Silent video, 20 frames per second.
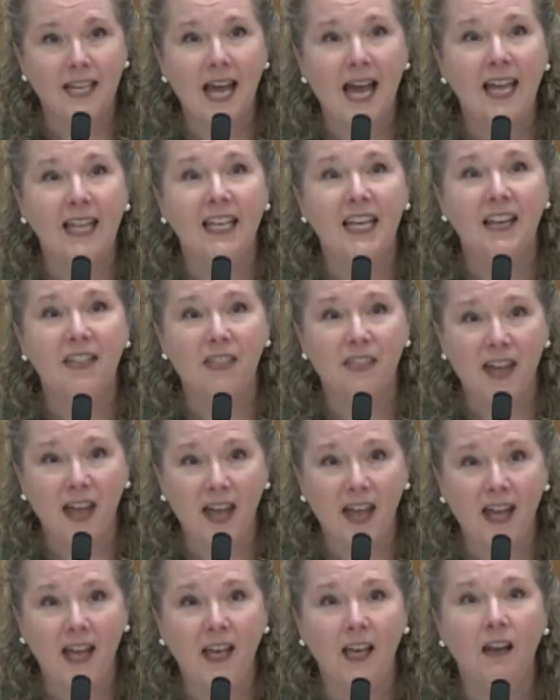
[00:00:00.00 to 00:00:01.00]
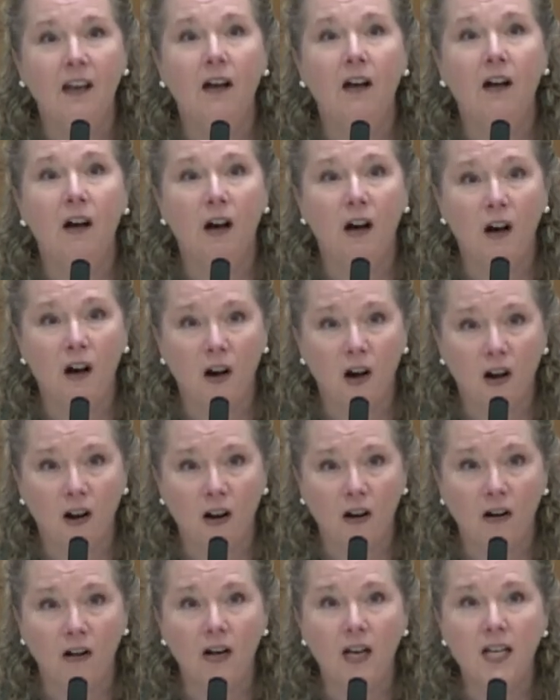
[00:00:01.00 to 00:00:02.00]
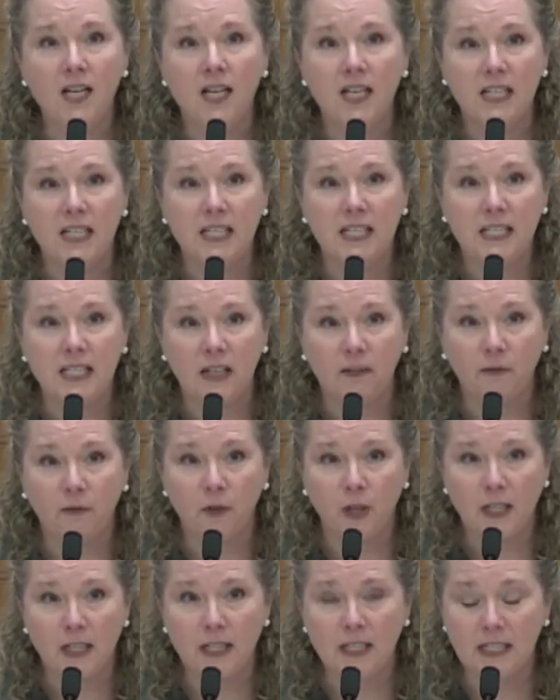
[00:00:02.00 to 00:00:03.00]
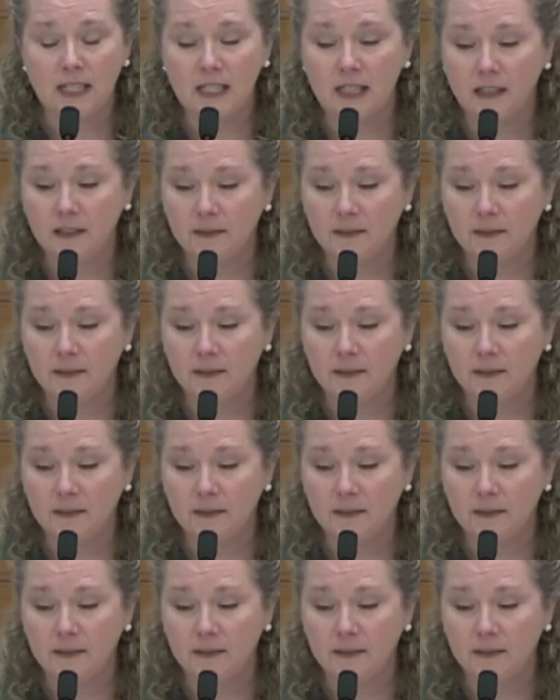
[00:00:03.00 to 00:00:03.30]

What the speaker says: And they are different.